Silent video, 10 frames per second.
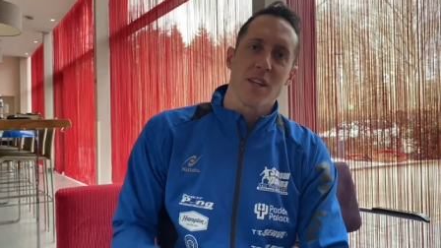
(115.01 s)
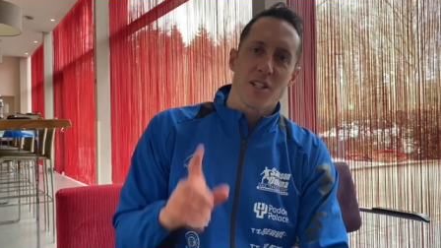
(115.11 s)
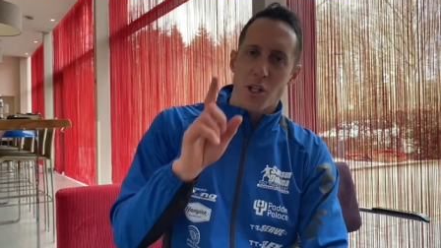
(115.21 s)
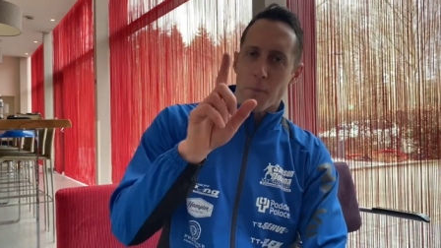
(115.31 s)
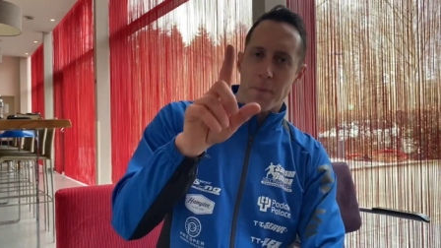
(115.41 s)

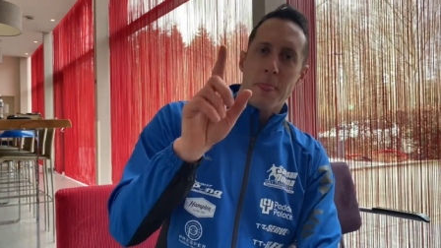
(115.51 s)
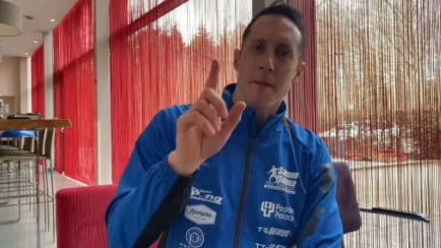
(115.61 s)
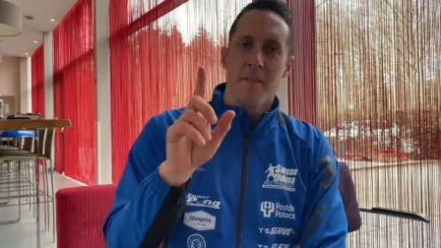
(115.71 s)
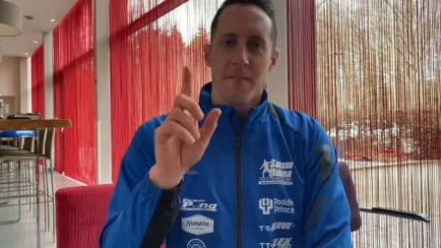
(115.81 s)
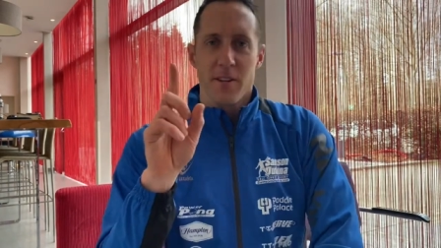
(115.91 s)
So
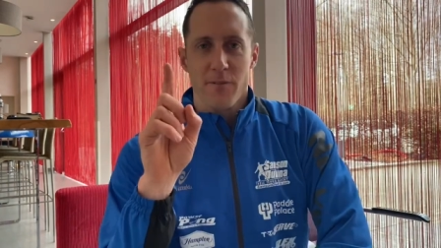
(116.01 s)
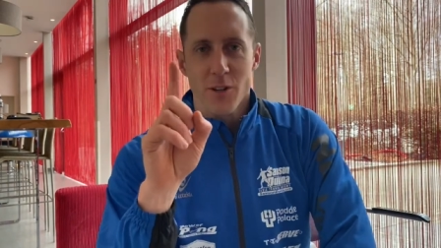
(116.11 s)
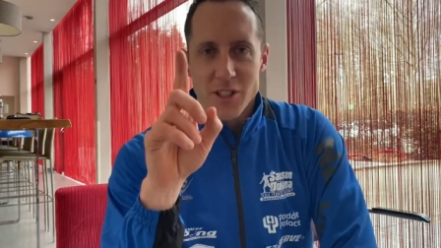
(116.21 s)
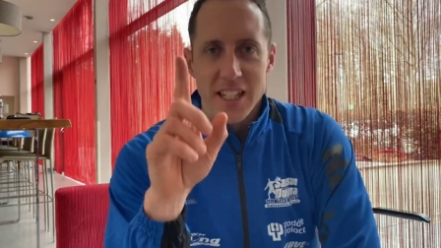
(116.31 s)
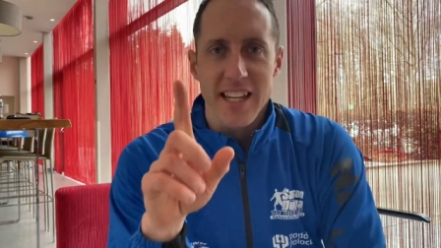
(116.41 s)
the
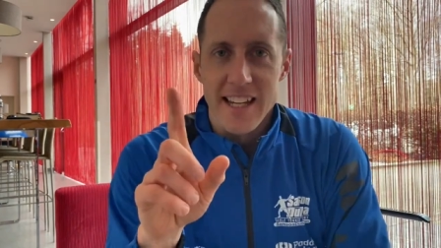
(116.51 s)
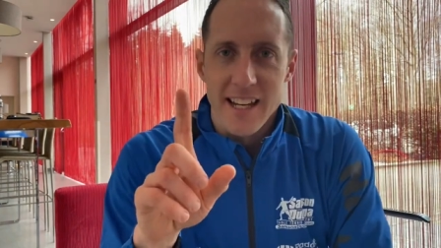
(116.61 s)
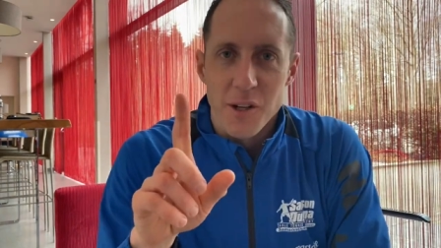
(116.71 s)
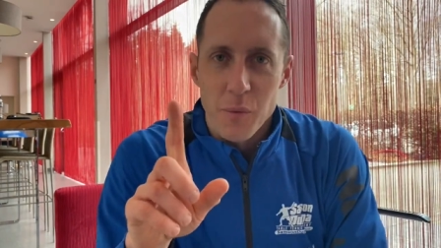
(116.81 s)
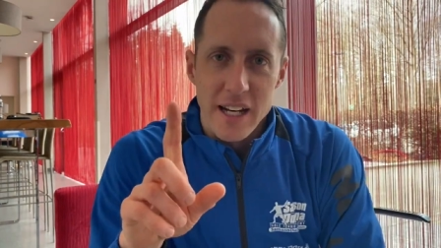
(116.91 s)
first key
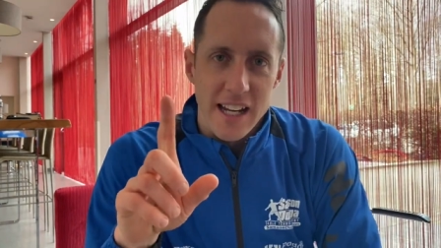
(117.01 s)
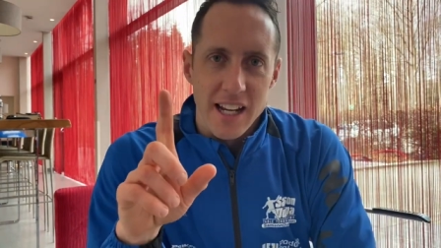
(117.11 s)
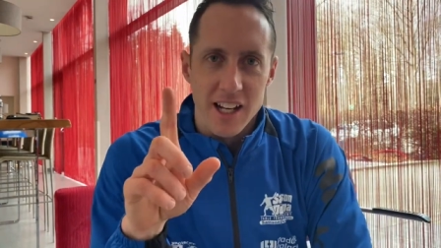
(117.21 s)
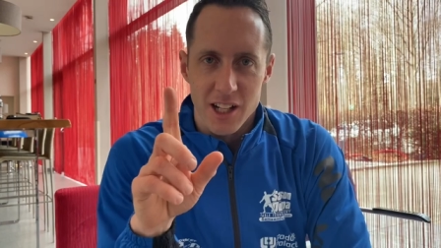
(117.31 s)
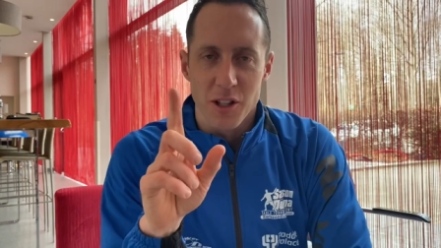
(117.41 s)
in winning
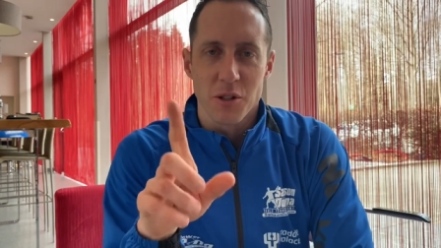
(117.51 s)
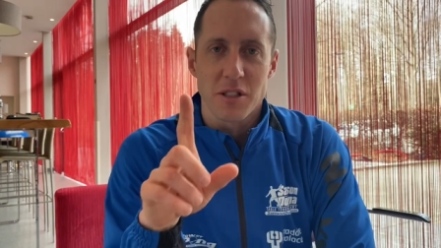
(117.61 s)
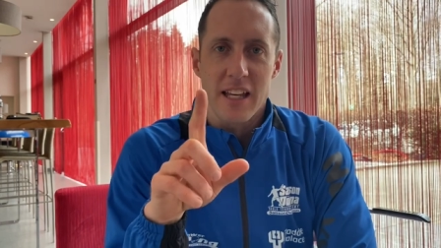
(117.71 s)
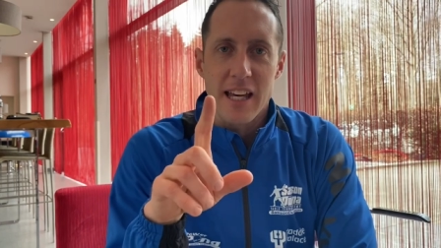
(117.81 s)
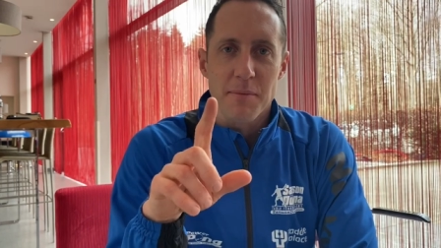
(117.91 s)
close
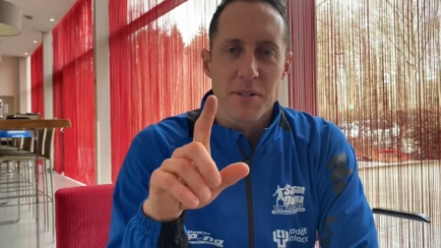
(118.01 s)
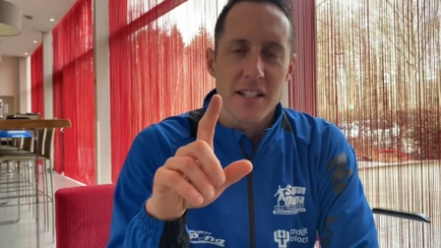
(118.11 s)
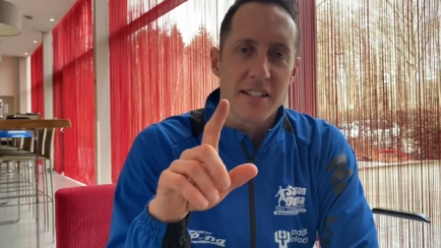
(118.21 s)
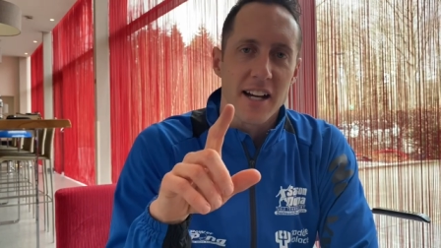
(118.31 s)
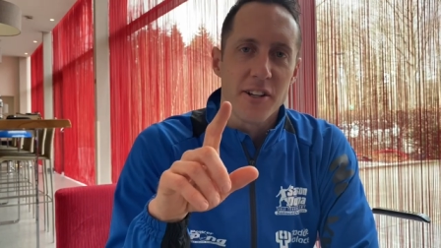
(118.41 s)
games
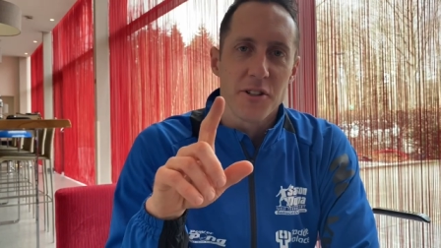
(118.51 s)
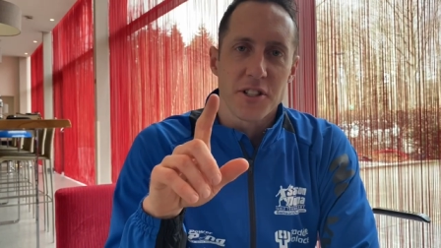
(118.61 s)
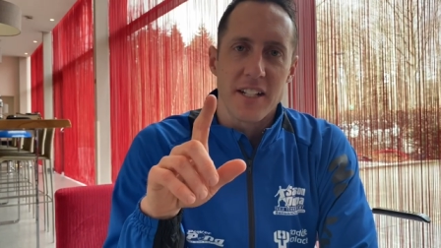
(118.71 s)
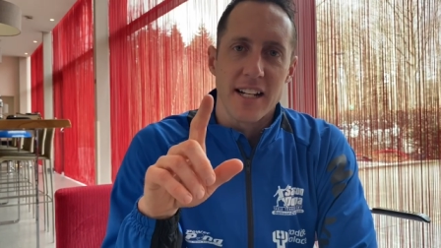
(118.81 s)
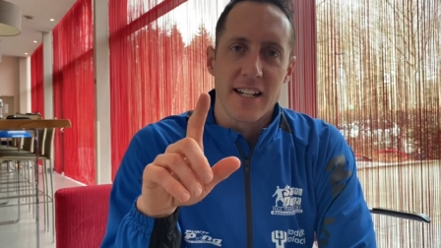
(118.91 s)
is
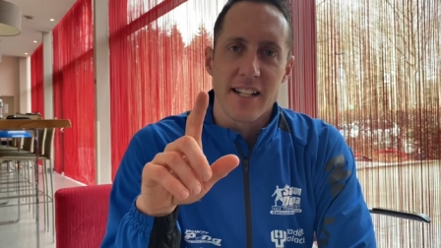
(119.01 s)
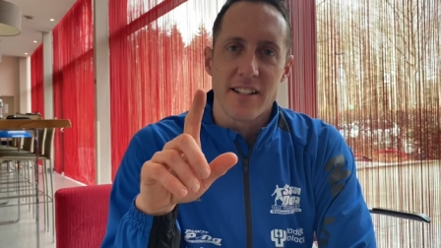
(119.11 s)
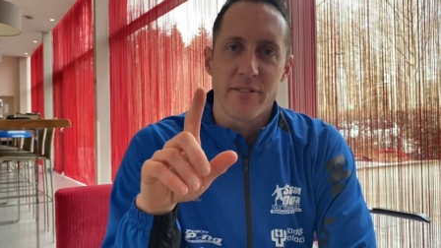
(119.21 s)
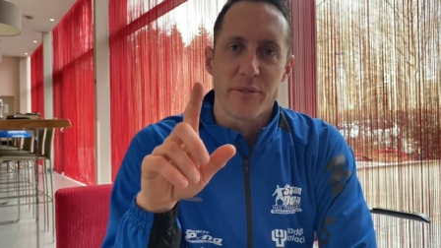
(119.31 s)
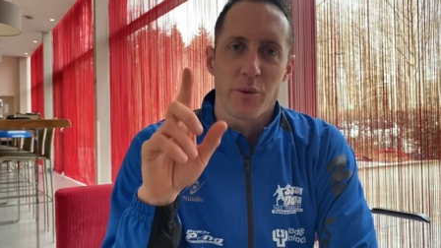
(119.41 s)
understanding the
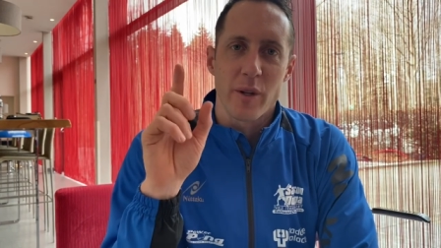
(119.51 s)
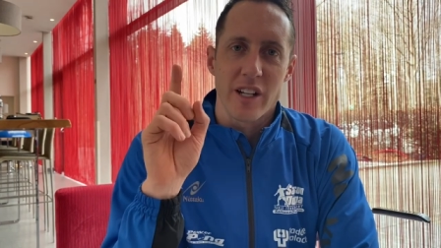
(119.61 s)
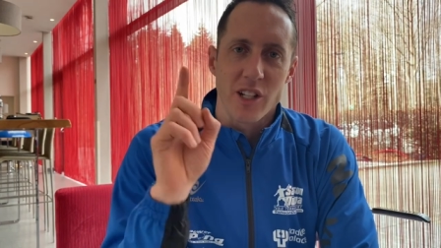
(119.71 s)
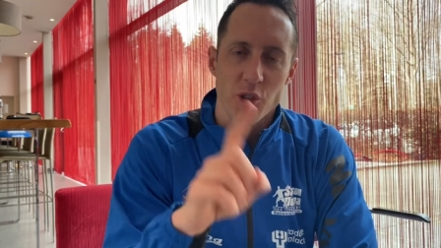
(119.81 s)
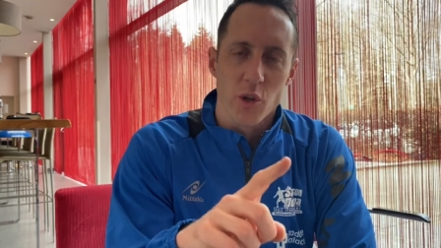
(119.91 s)
difference between
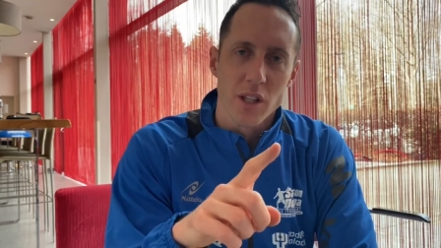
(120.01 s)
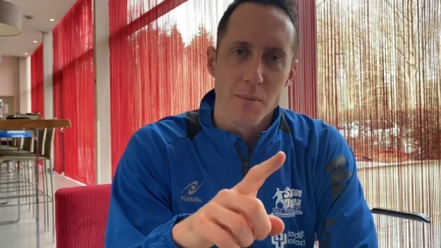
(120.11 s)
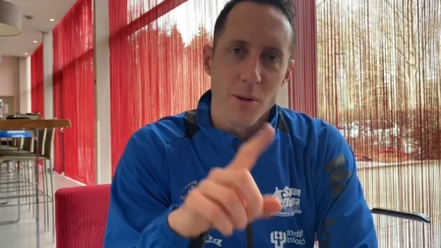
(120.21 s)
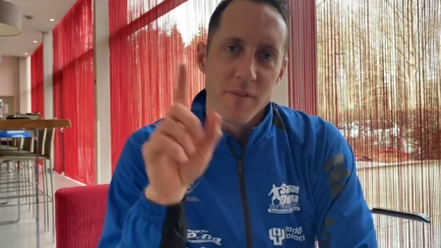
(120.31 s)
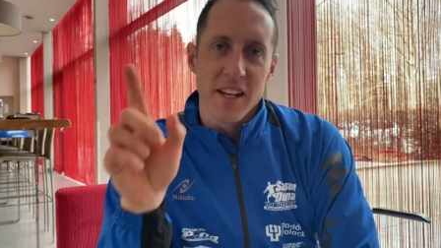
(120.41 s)

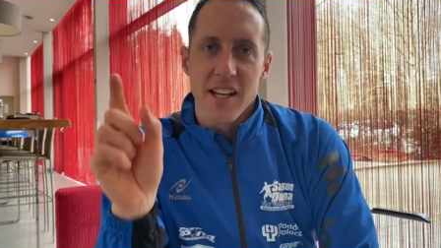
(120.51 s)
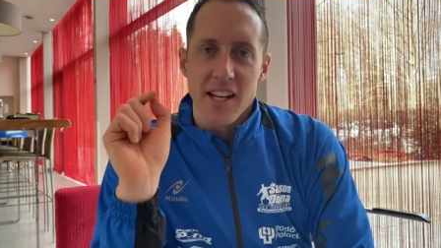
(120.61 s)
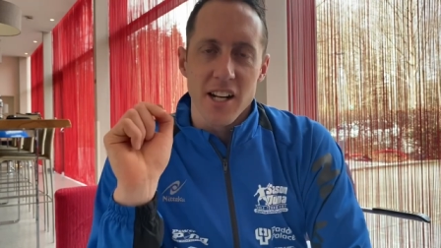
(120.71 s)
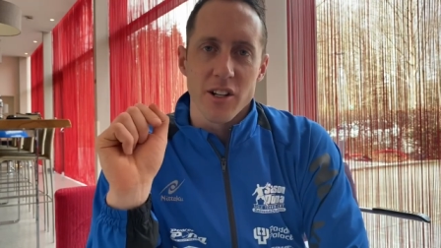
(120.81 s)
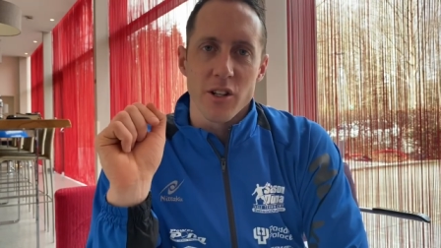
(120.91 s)
controllable
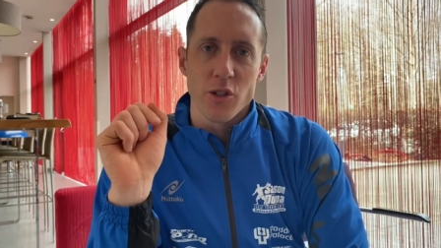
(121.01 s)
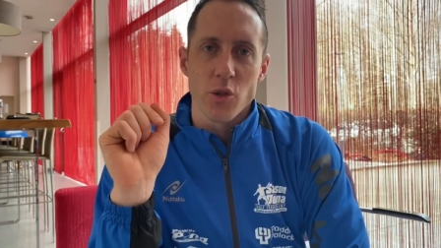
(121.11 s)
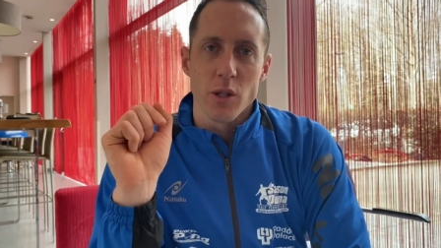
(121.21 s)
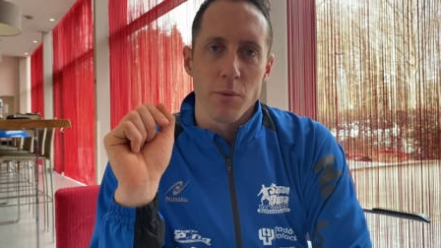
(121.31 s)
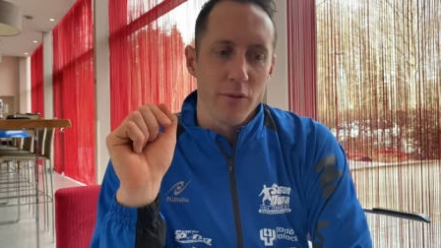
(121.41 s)
and
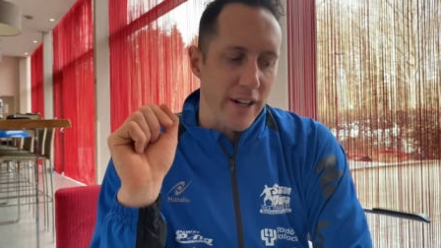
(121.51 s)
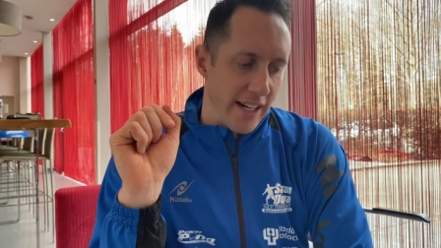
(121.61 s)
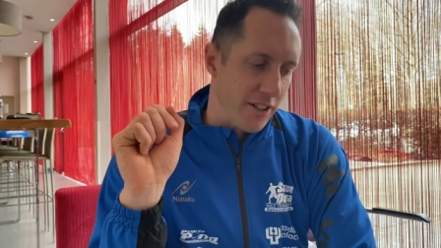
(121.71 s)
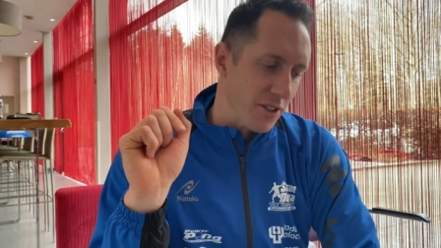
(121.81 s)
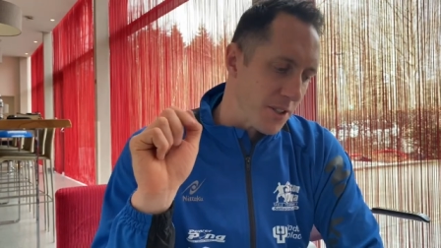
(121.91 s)
uncontrollable
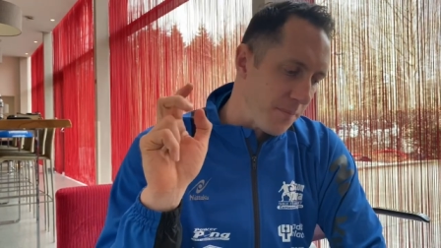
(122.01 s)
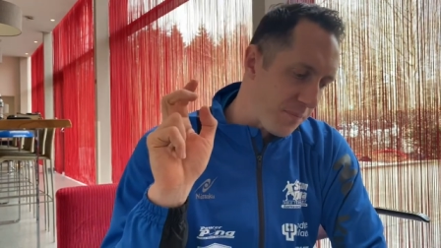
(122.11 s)
factors.